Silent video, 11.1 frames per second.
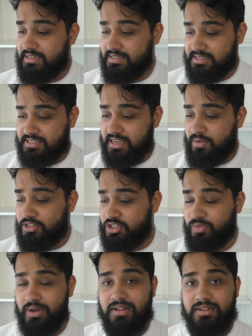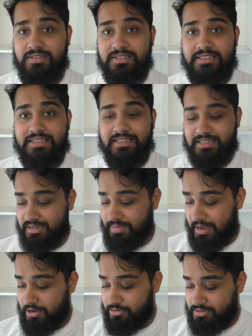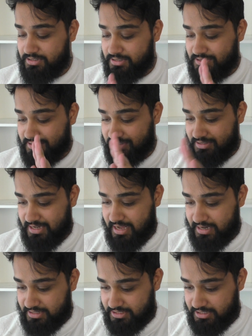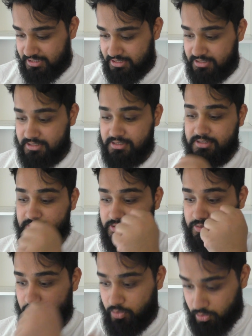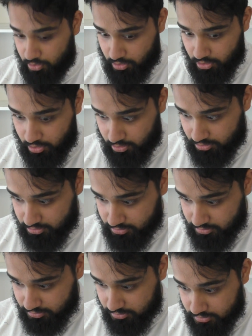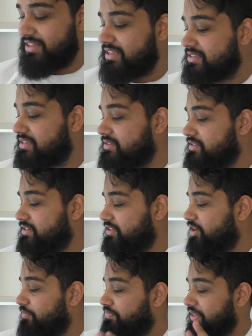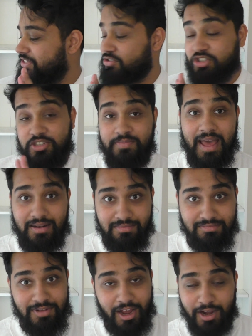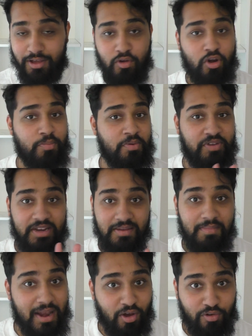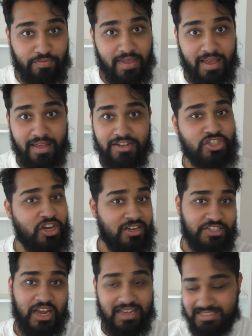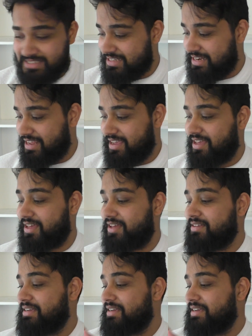Say what you will about Andy Warhol. There's not just men. I know I've only been reading men off there. Shirley Jackson's in here.